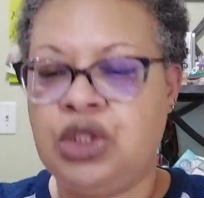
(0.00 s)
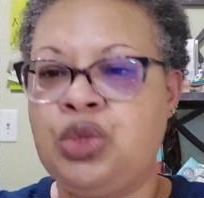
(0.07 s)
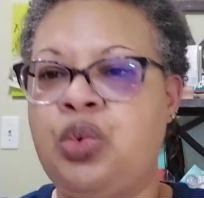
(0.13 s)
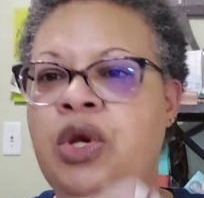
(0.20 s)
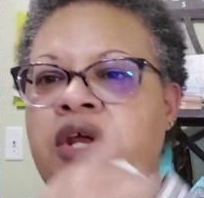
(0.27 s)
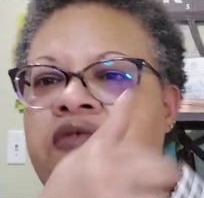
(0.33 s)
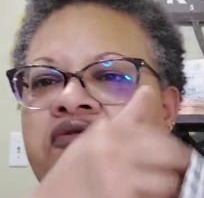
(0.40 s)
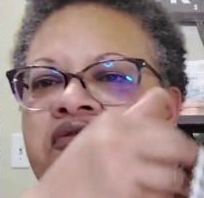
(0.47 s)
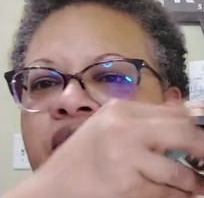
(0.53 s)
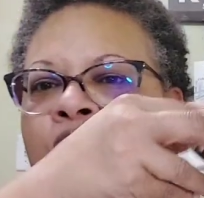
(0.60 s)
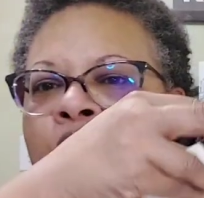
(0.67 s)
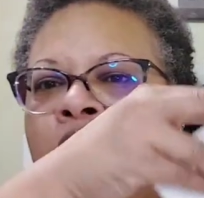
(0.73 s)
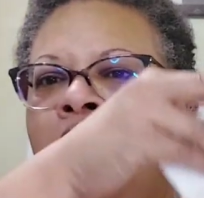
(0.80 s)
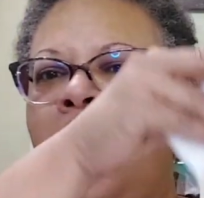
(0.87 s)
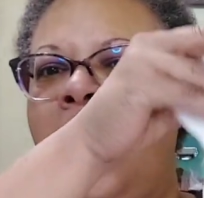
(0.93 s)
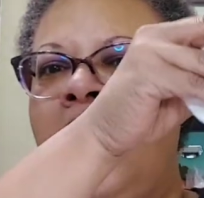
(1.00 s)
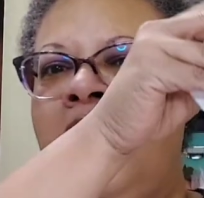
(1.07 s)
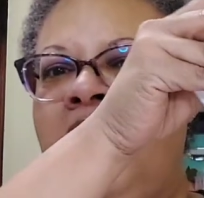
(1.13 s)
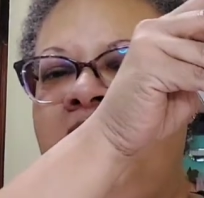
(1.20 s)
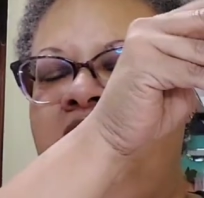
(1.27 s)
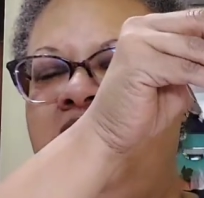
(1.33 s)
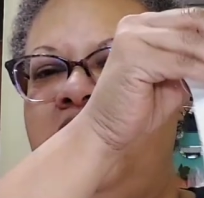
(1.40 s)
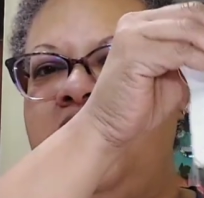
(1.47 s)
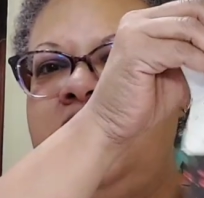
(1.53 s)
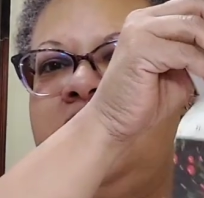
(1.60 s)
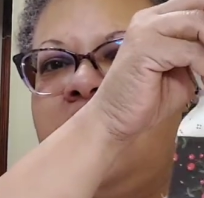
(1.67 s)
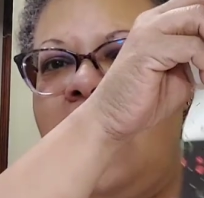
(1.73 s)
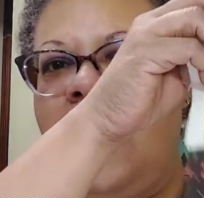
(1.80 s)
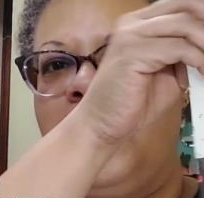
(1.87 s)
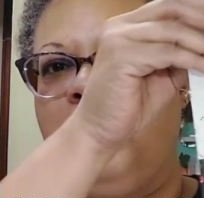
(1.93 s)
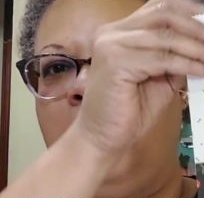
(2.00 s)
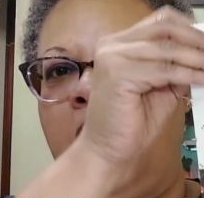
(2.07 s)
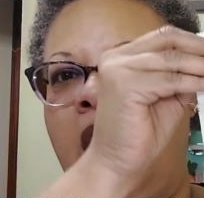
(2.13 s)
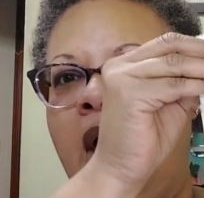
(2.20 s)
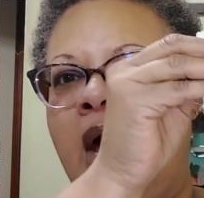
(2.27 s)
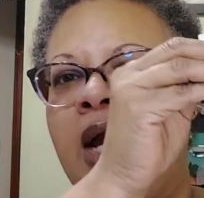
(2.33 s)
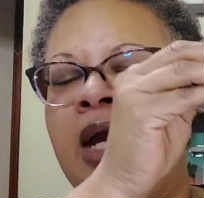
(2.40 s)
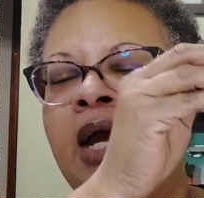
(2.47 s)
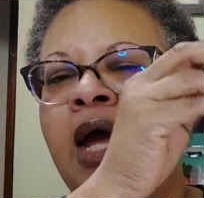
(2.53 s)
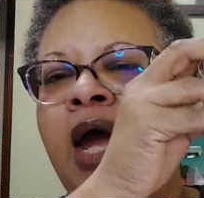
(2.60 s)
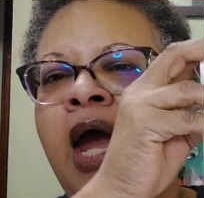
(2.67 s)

24 of this kind of block